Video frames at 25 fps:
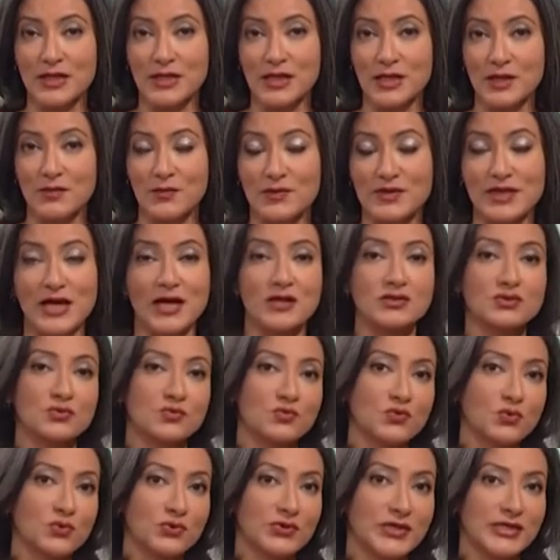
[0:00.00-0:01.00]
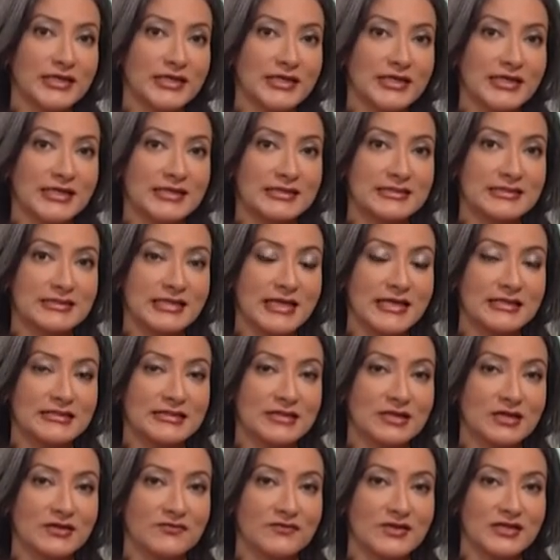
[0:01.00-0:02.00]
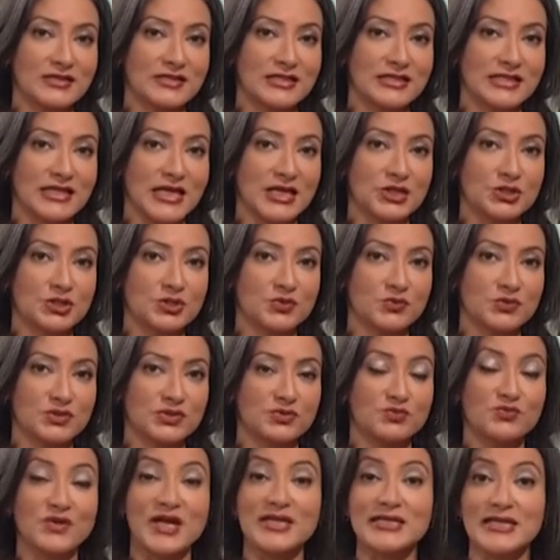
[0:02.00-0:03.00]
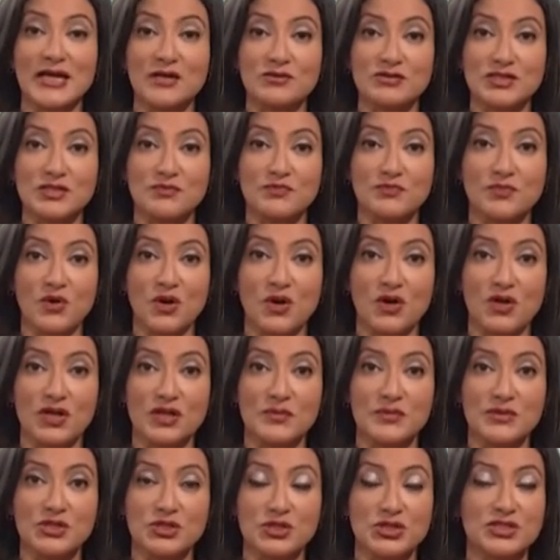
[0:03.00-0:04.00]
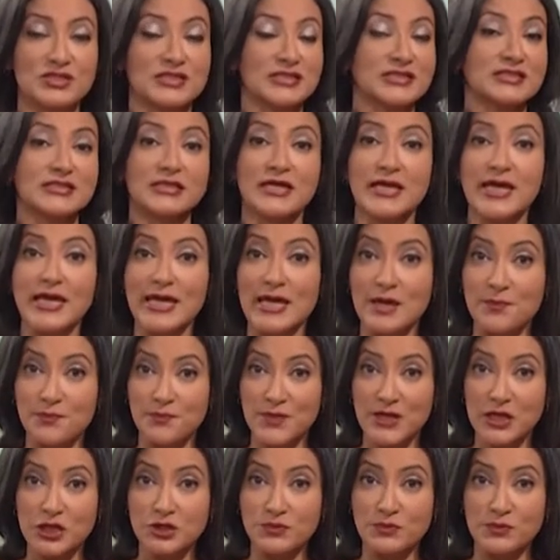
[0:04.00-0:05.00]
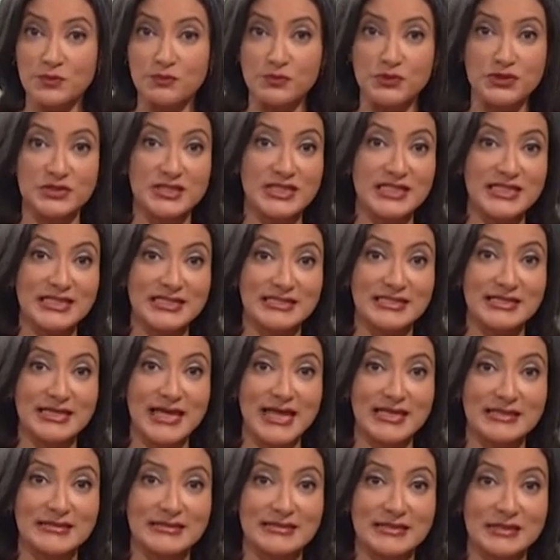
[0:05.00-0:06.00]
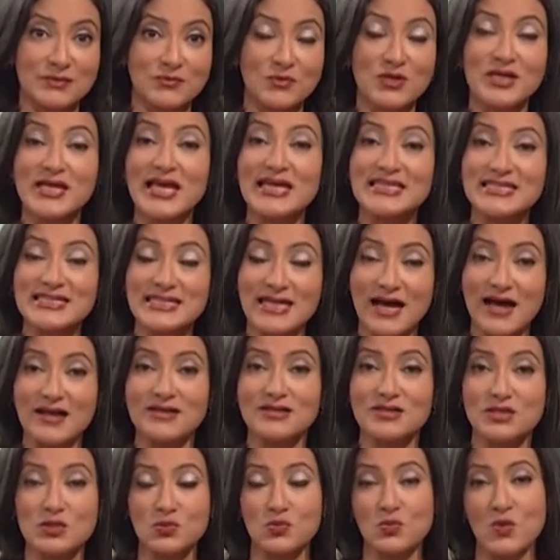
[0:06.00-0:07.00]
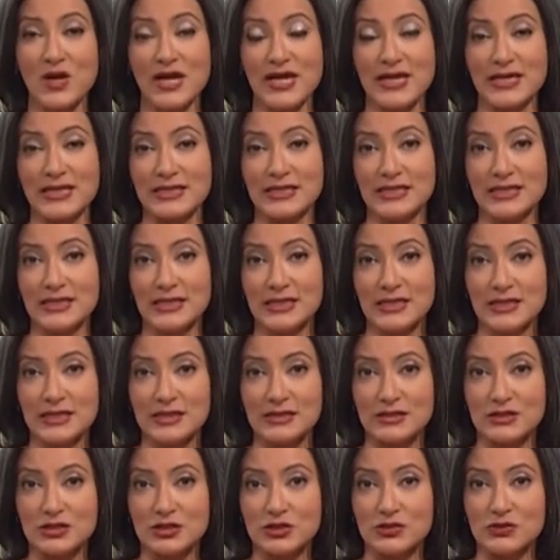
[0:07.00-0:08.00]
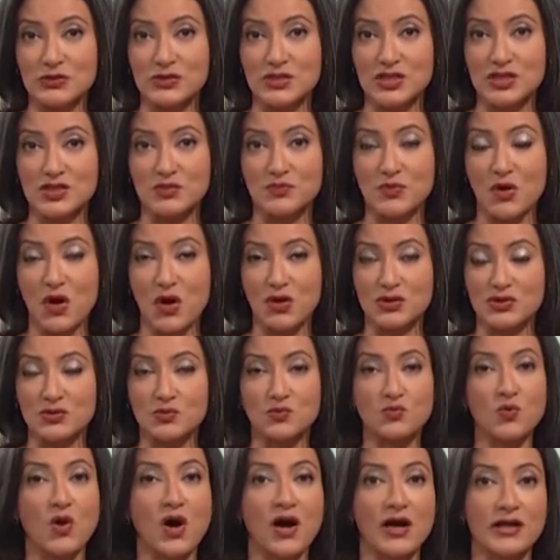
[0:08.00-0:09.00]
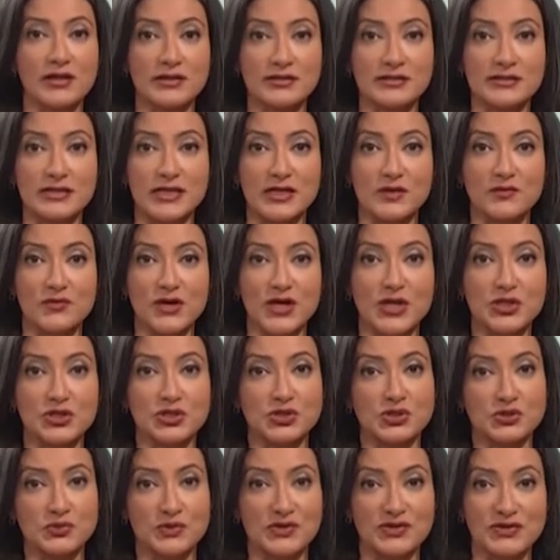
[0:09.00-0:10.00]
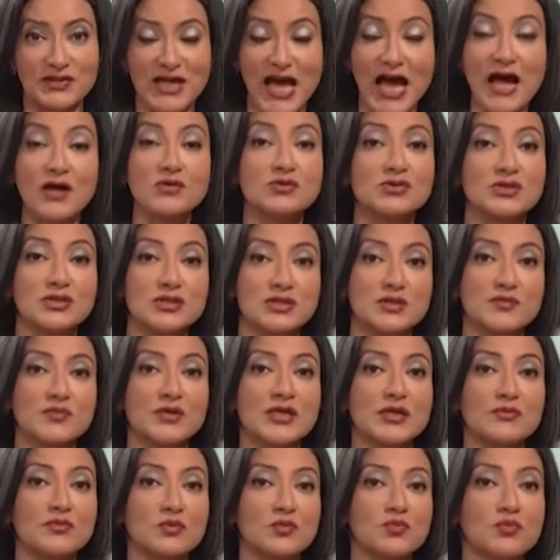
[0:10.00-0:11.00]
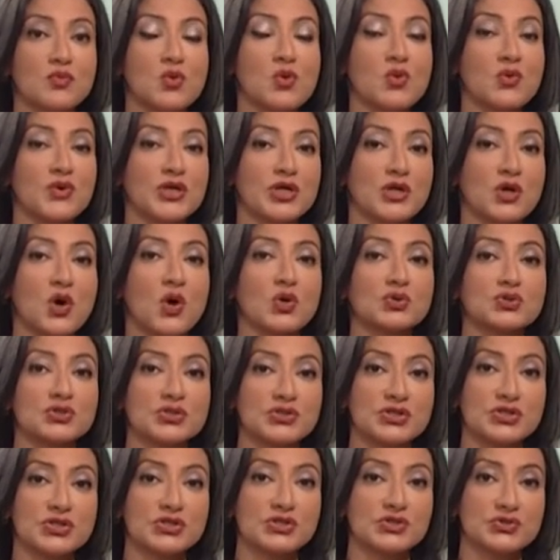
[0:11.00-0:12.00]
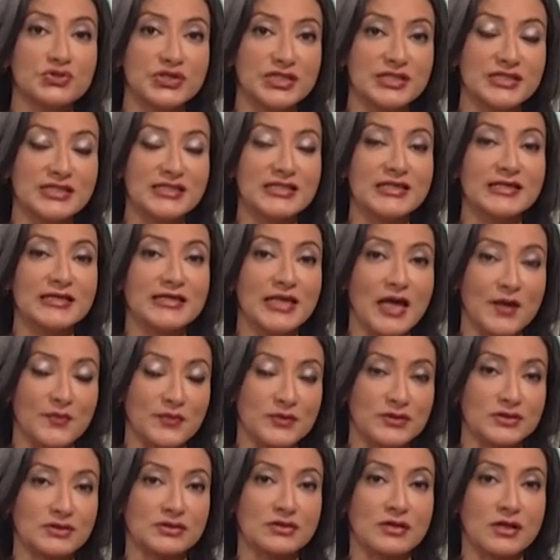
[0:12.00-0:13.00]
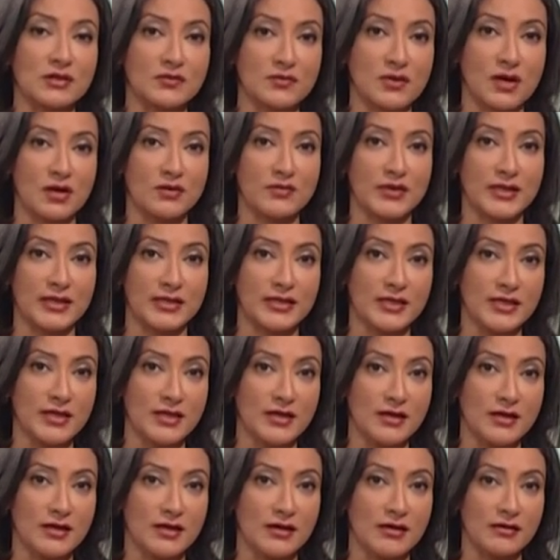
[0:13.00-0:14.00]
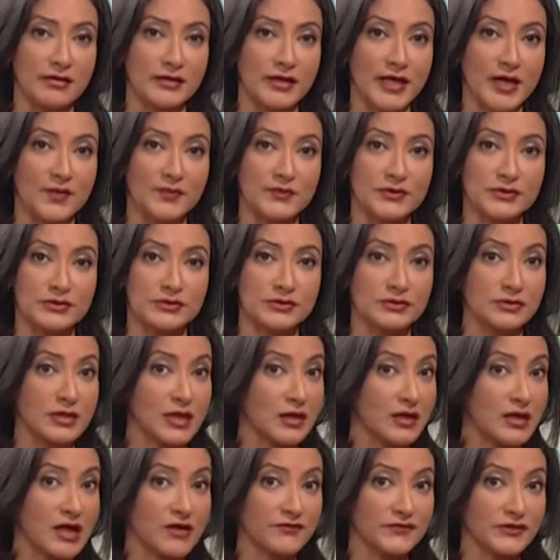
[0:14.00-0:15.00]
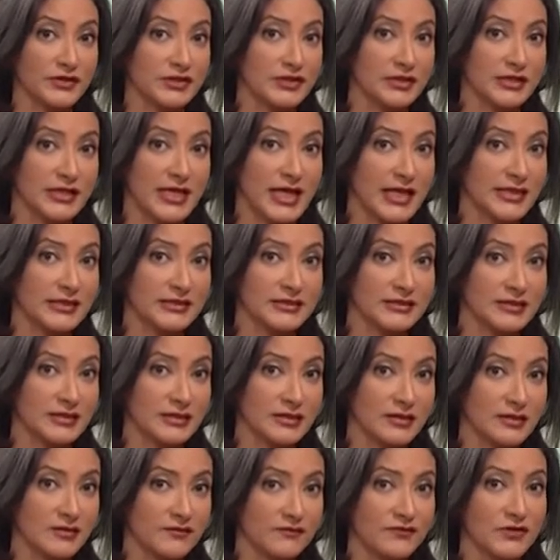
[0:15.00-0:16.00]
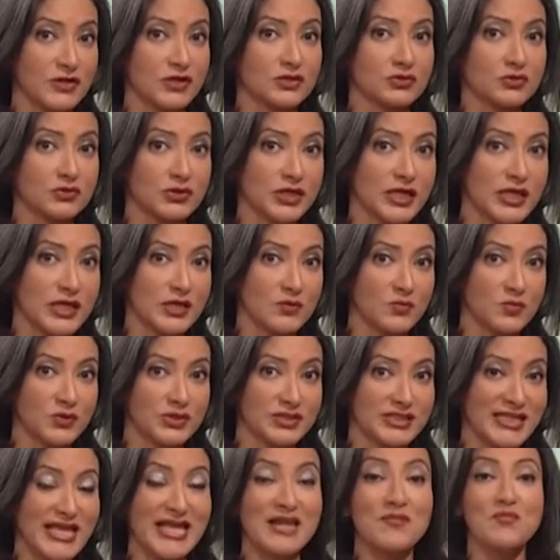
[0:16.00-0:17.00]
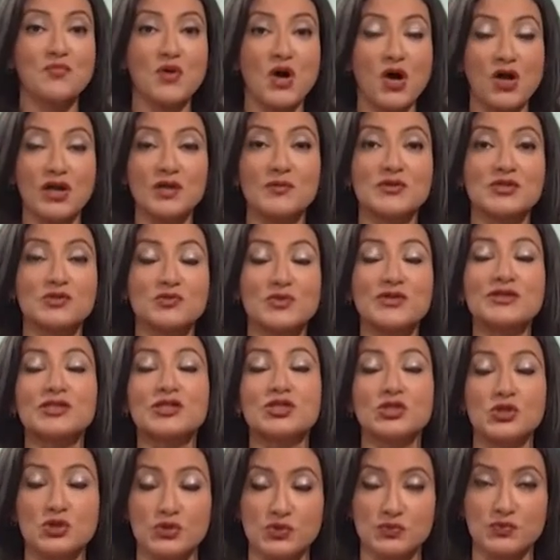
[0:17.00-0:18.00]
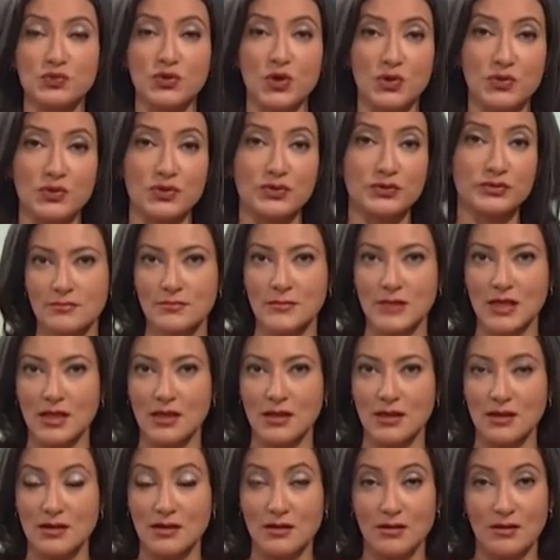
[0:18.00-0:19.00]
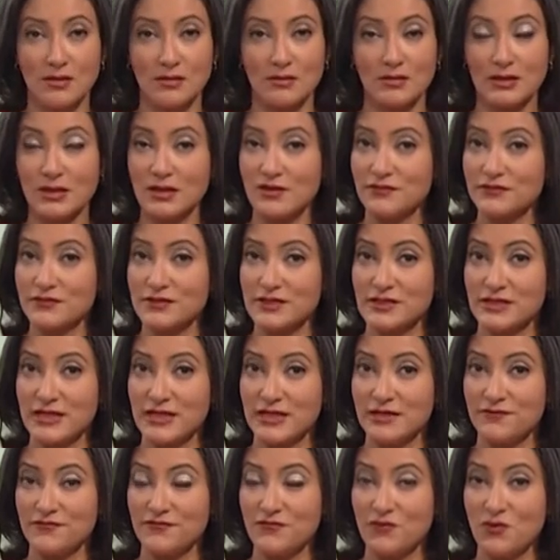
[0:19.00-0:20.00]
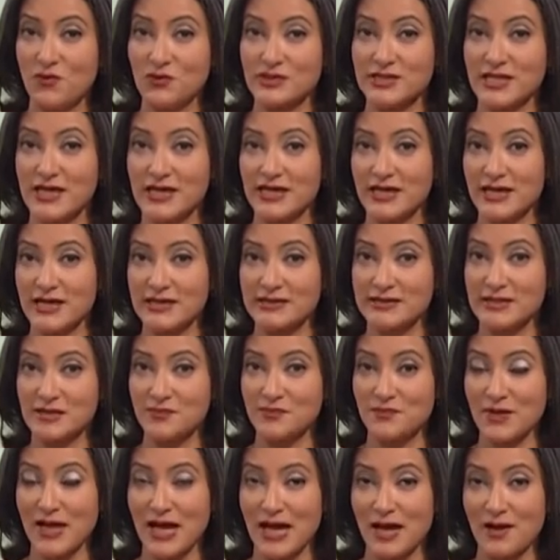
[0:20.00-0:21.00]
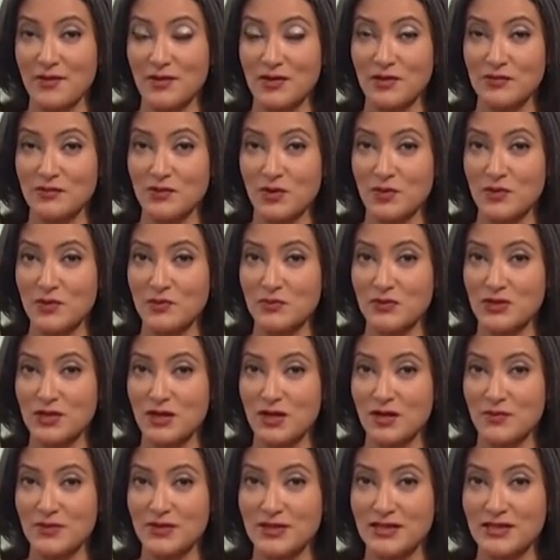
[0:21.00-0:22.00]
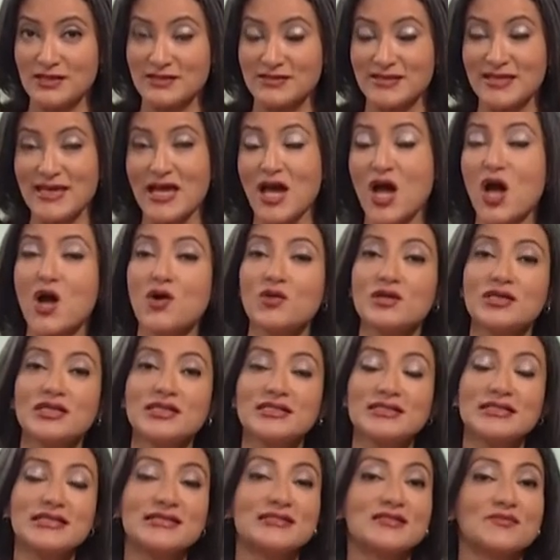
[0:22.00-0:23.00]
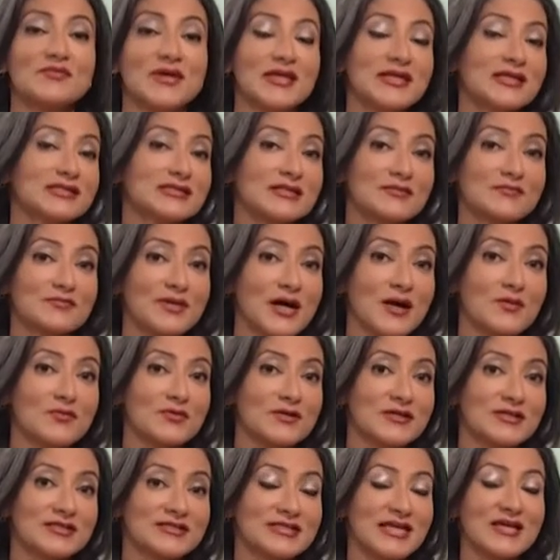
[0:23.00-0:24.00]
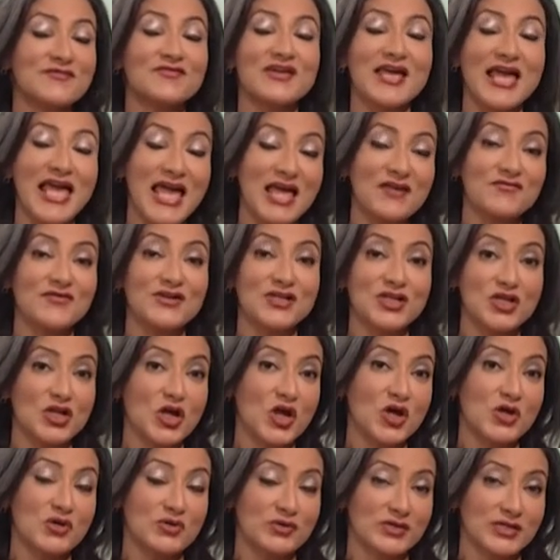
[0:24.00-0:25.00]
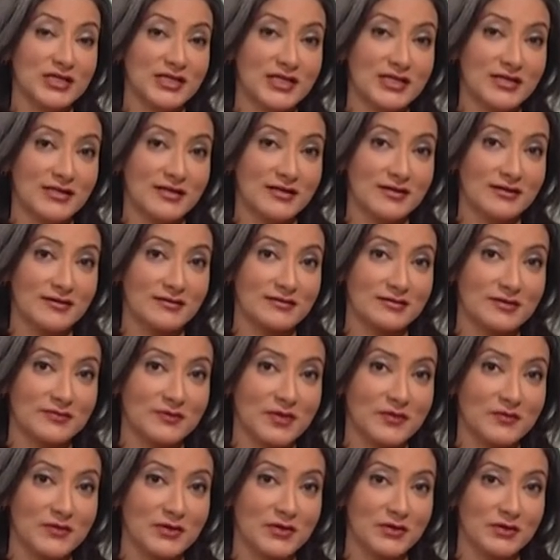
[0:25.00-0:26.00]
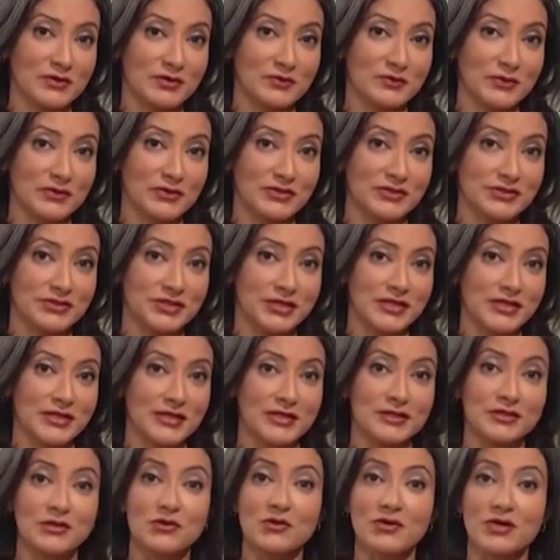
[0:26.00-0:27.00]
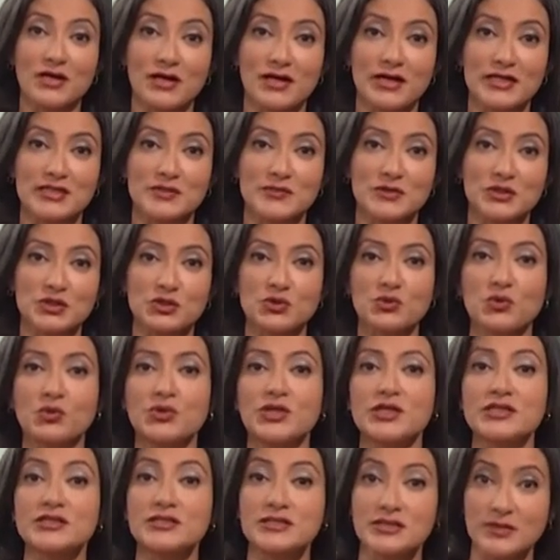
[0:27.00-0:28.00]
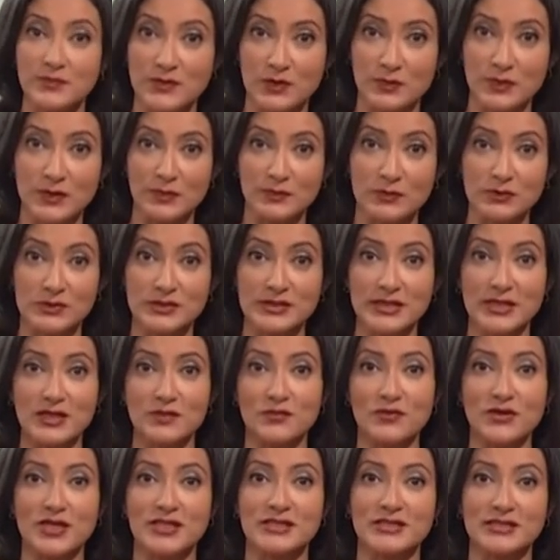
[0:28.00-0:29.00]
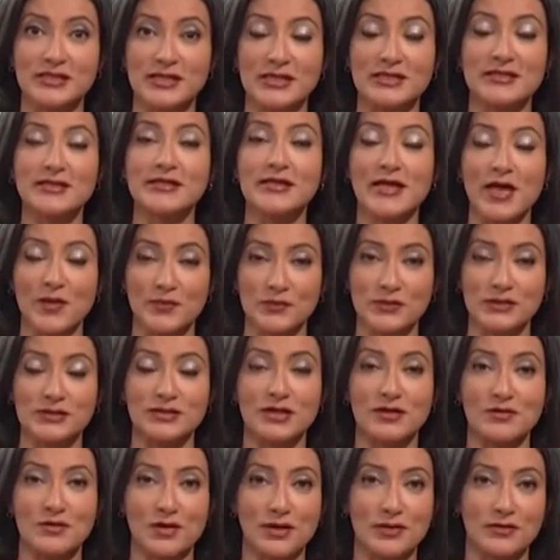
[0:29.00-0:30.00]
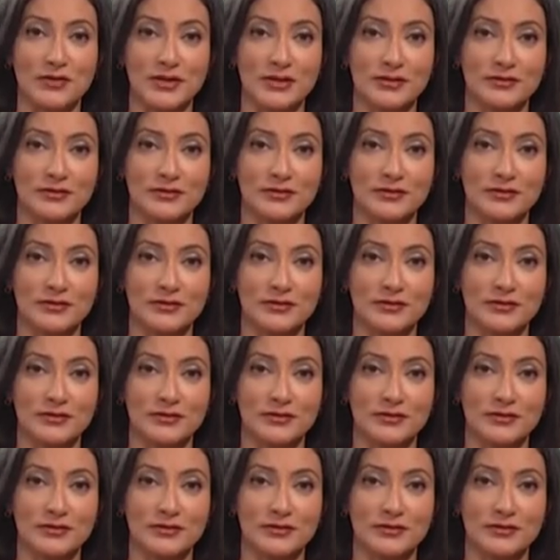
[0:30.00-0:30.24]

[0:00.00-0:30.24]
Without warning, his letter of resignation was read out in Parliament just as impeachment proceedings against him were getting underway. The news sparked wild celebrations with thousands of people pouring onto the streets in the capital, Harare. Our Capital Africa editor, Fergal King, was in Parliament when the news broke. Well, after nearly four decades in power, Robert Mugabe is the only leader many Zimbabweans have ever known. Our Zimbabwe correspondent, Shingai Nyoka, has been talking to some of the people celebrating in the capital, Harare.